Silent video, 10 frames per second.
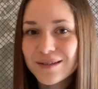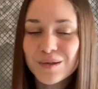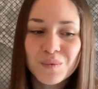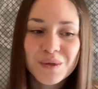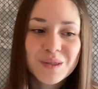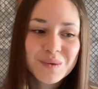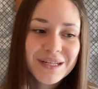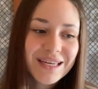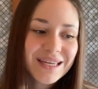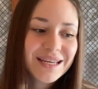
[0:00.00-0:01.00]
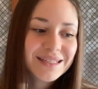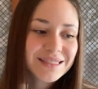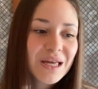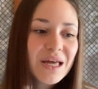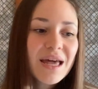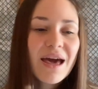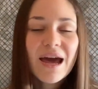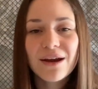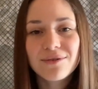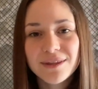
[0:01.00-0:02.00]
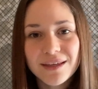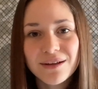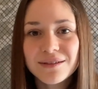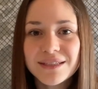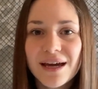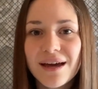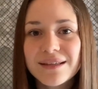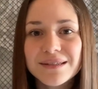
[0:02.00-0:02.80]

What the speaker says: So we don't eat it every single day.